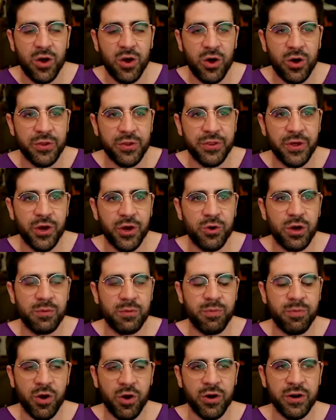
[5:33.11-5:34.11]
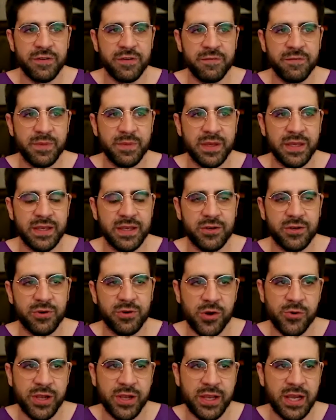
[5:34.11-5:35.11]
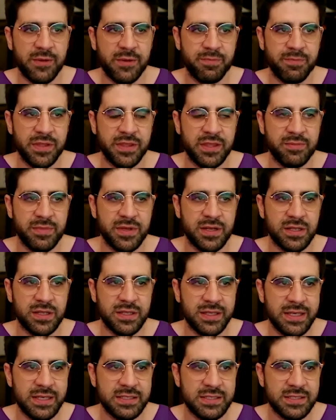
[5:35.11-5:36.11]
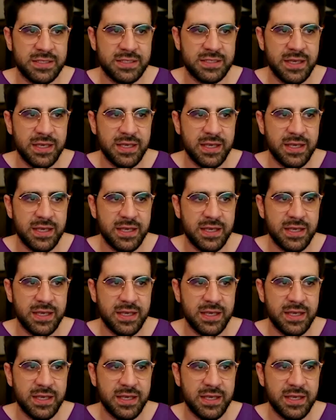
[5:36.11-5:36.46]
Although a part of me growing up in the Middle East